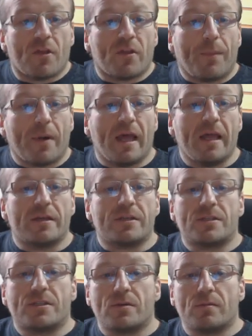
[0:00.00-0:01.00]
The
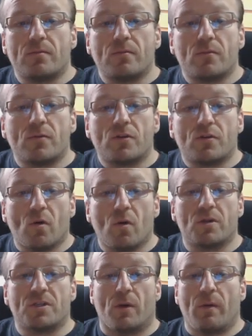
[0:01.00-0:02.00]
players should
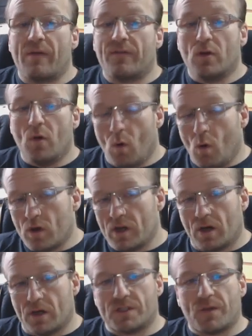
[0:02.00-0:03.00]
also have an
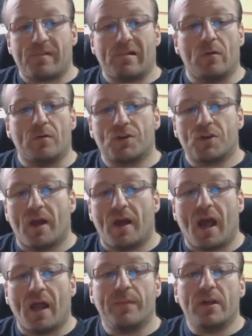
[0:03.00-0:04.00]
organised approach
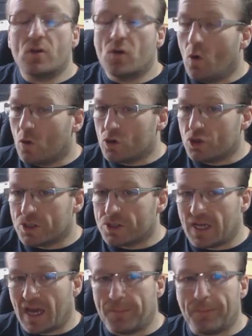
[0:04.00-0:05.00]
and be
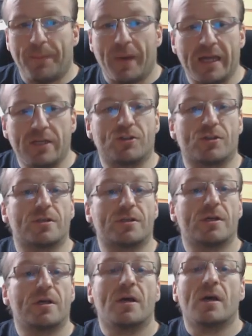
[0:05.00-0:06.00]
cautious and
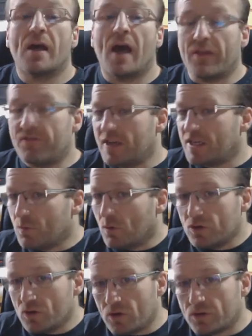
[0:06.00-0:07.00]
patient and this
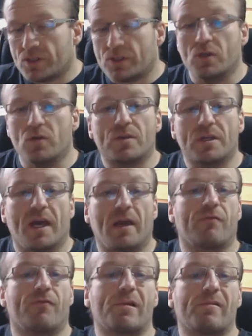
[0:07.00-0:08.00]
will not suit
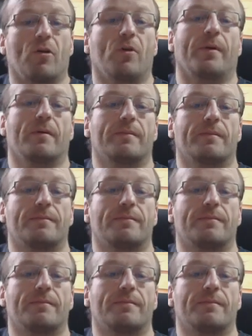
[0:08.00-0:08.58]
every group.